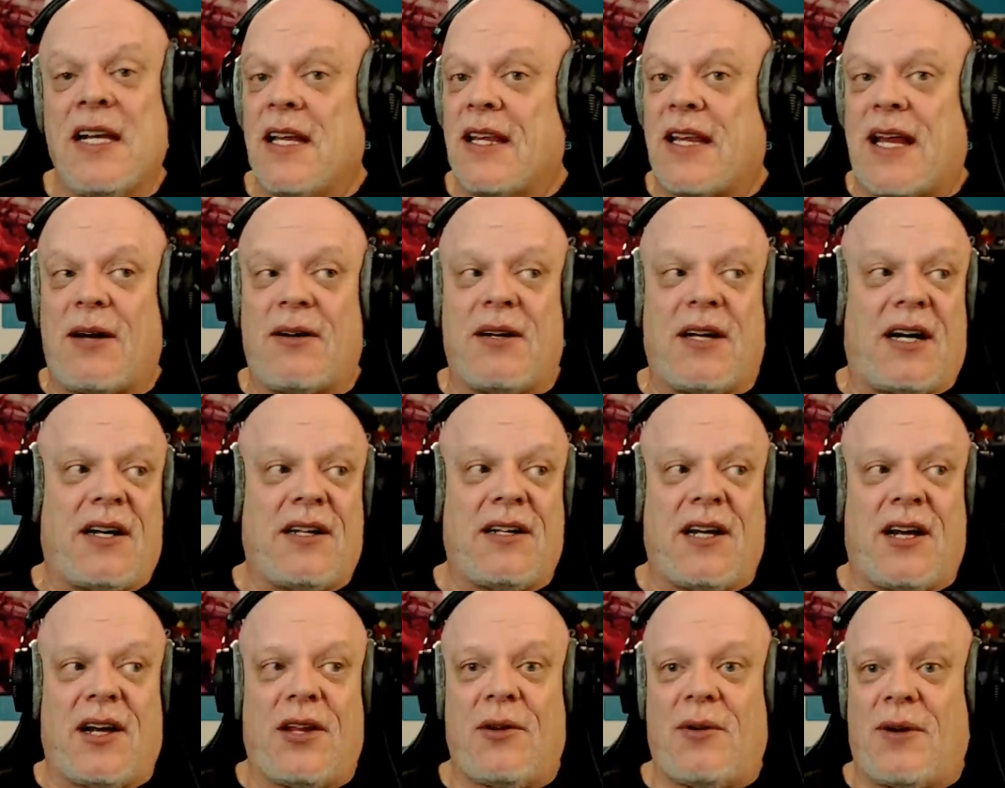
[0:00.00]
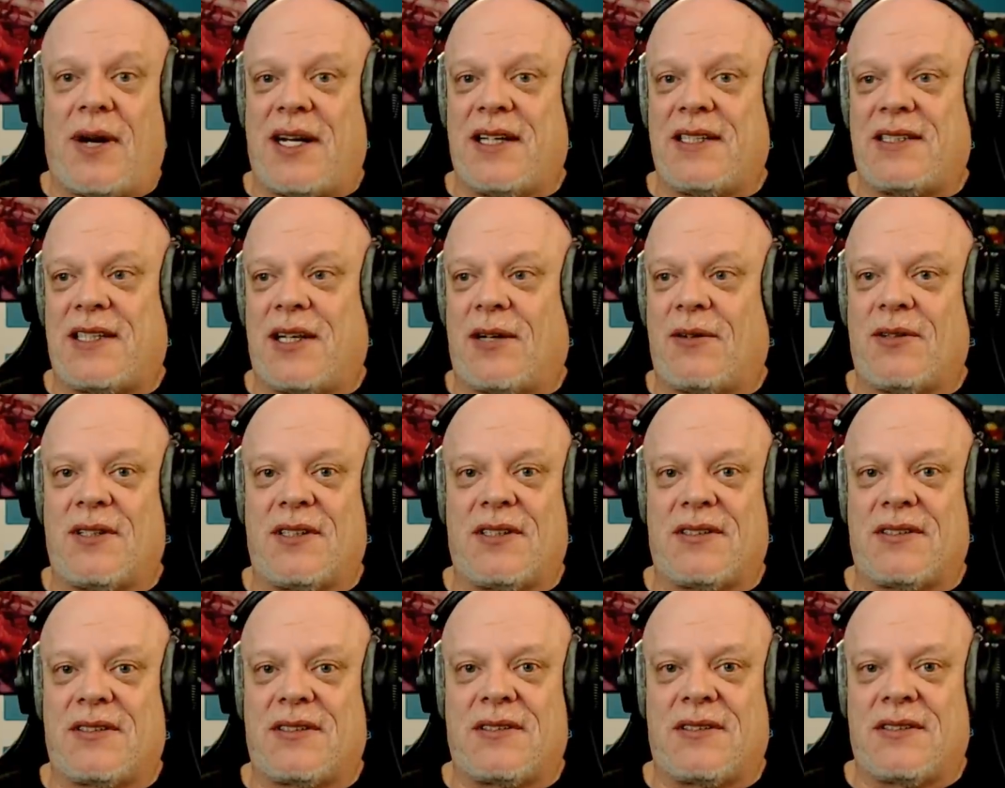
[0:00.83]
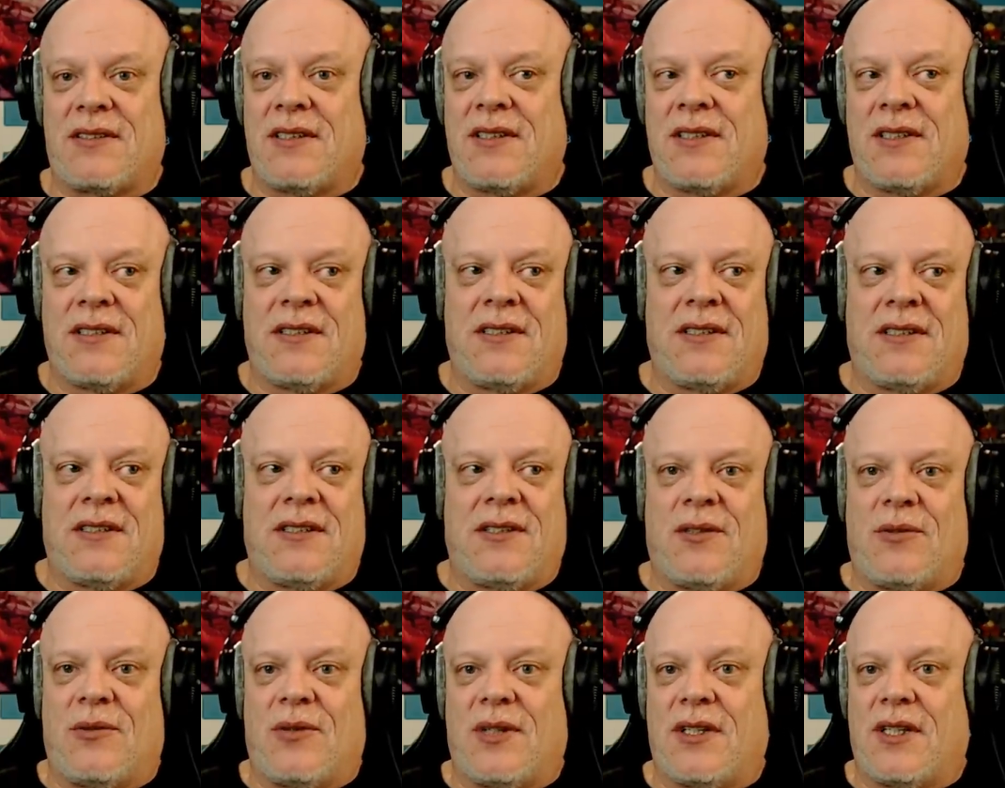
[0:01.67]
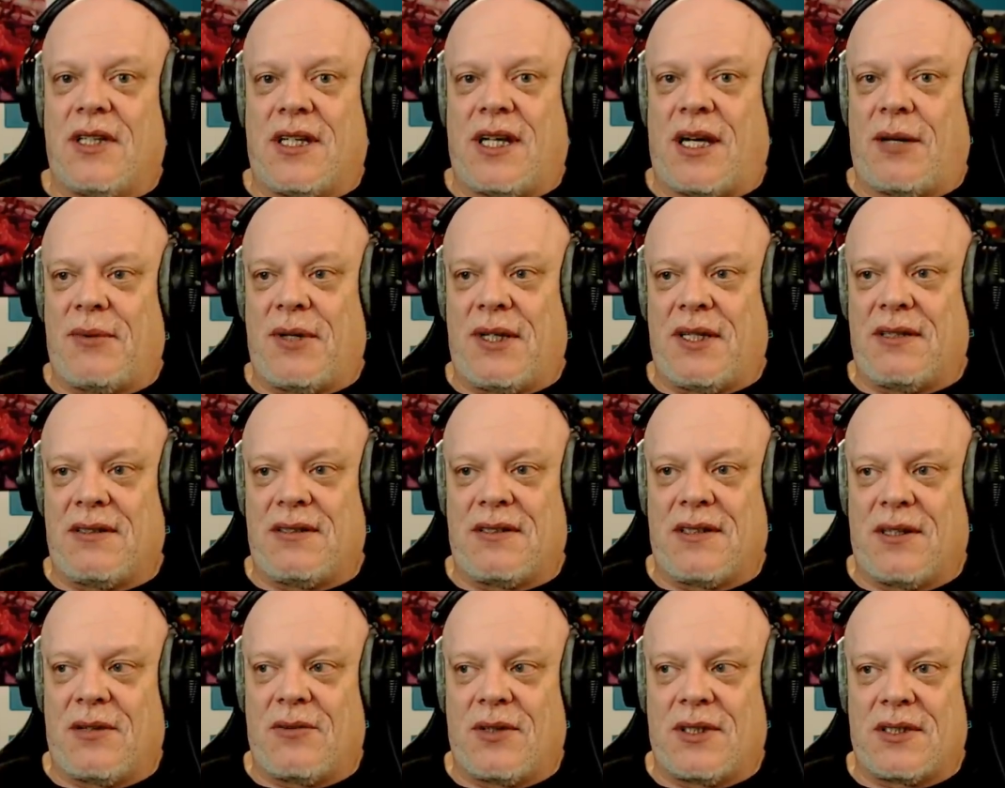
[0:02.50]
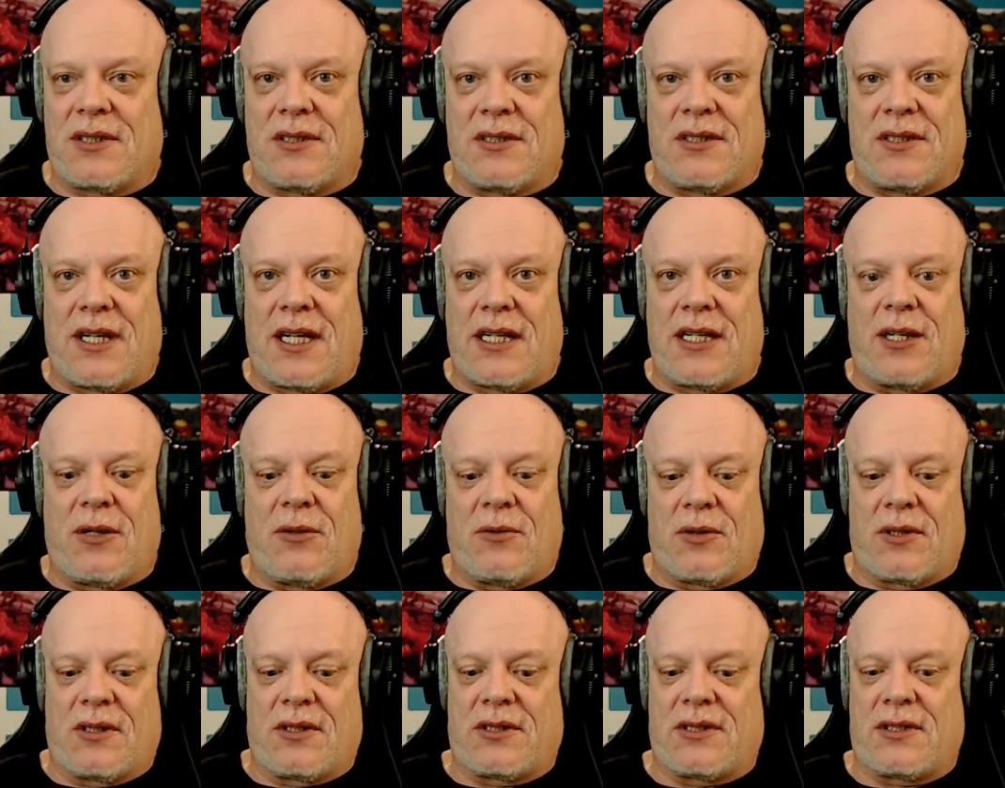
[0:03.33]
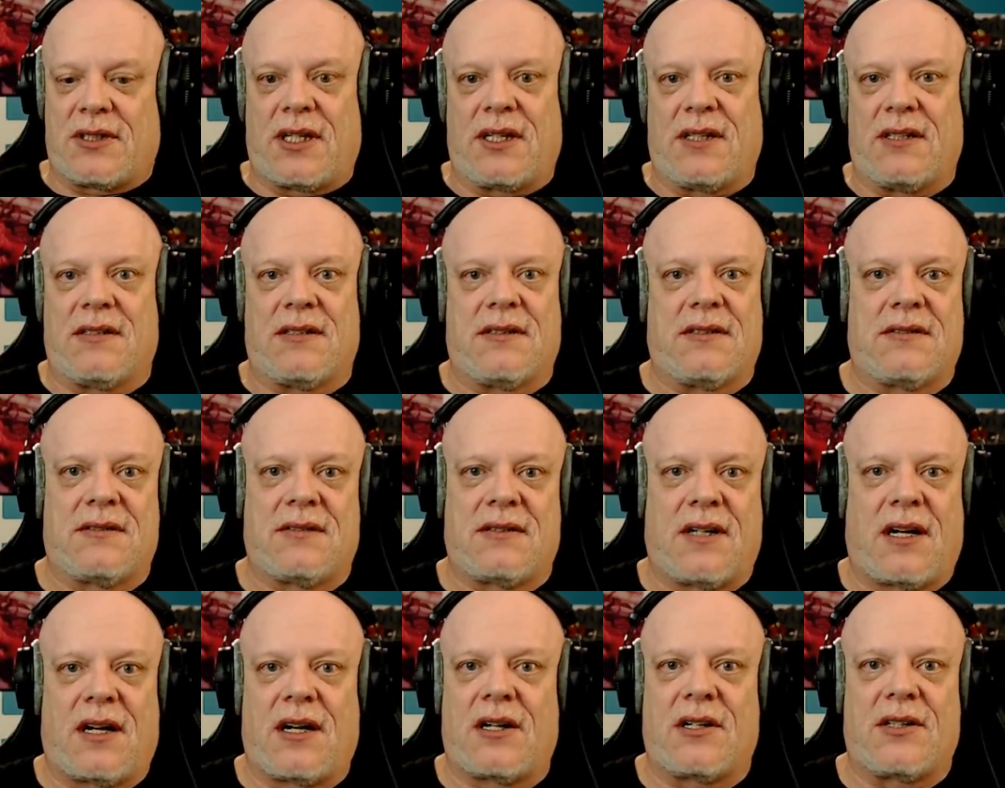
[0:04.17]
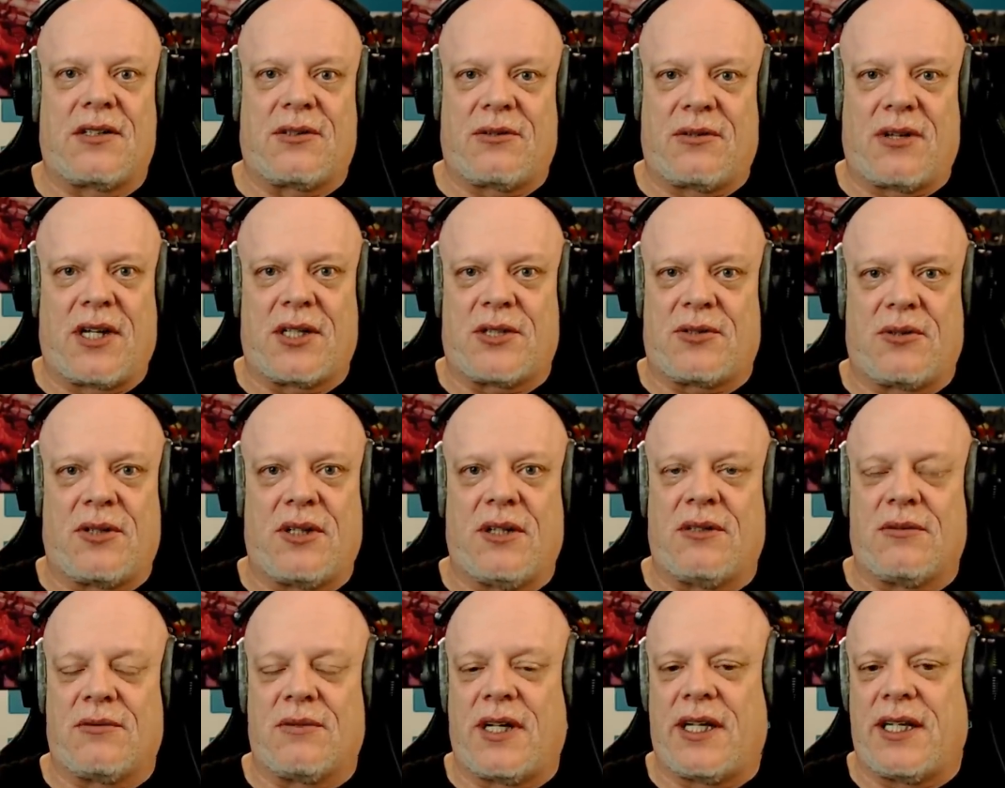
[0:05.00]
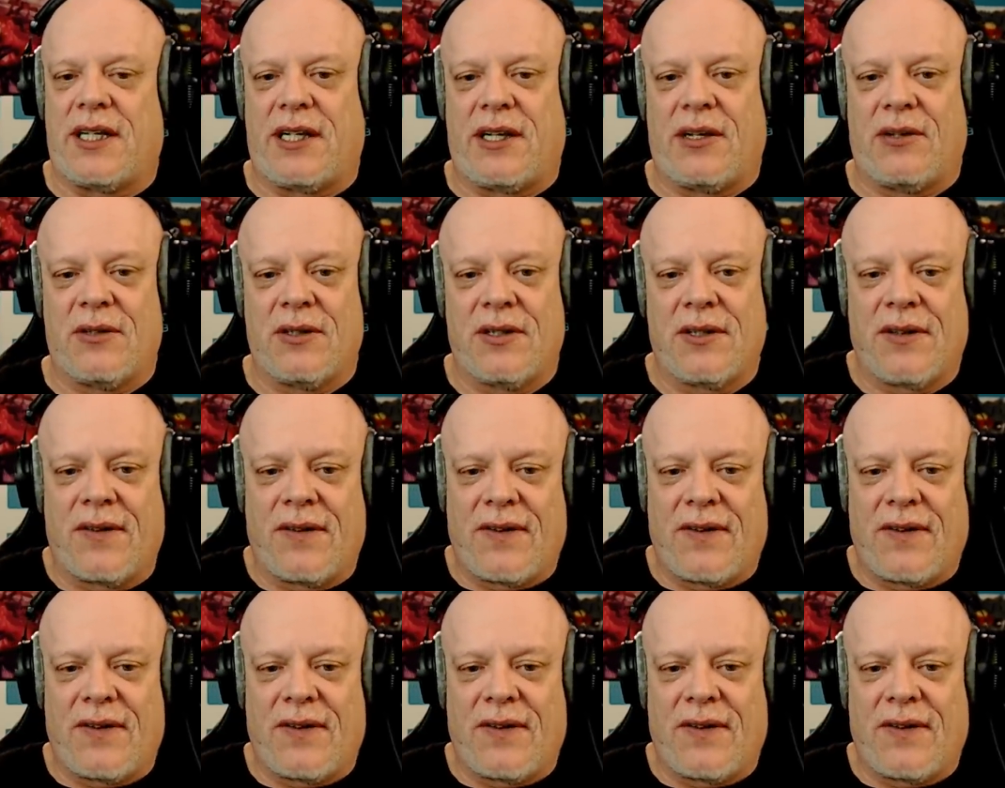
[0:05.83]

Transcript: That, uh, otherwise, that was really, I mean, it wasn't any worse than our terrestrial radio.